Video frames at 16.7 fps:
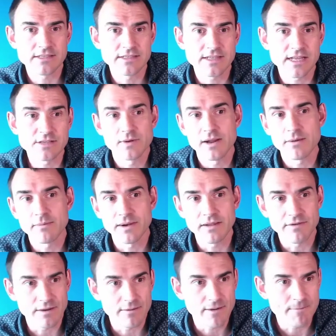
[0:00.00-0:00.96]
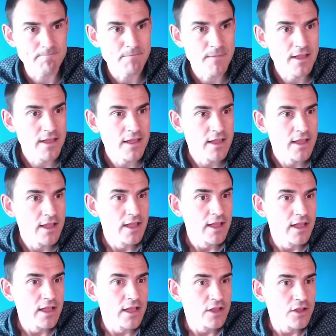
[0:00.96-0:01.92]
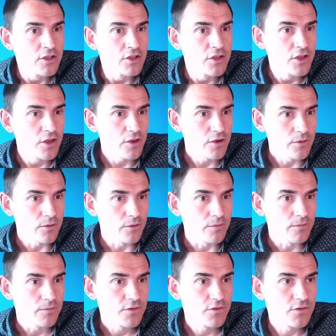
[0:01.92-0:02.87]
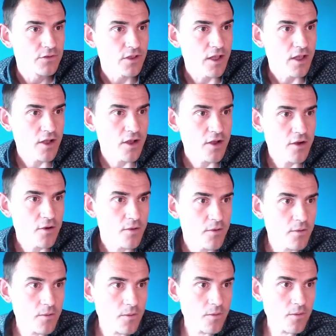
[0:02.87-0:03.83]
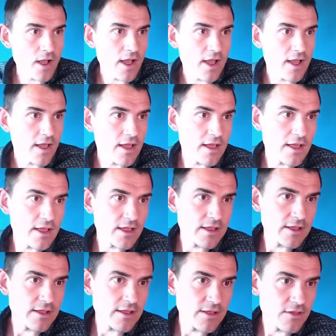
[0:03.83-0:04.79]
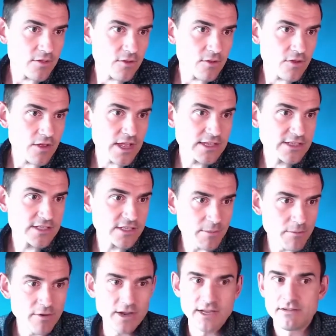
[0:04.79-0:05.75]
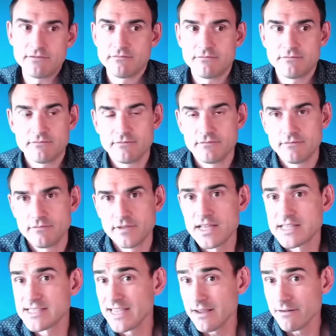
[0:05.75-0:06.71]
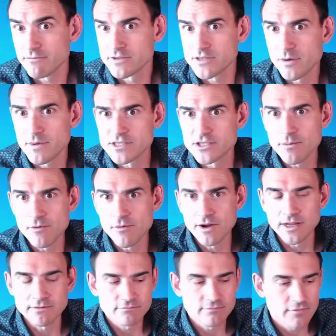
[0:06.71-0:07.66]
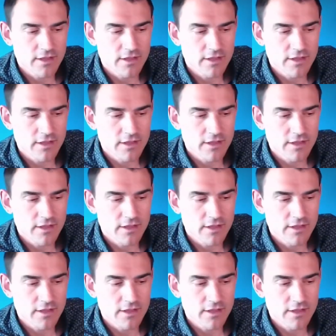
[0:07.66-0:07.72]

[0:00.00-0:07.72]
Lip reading: that's what I believe anyway. Cool. So in summary, that's it. So in summary,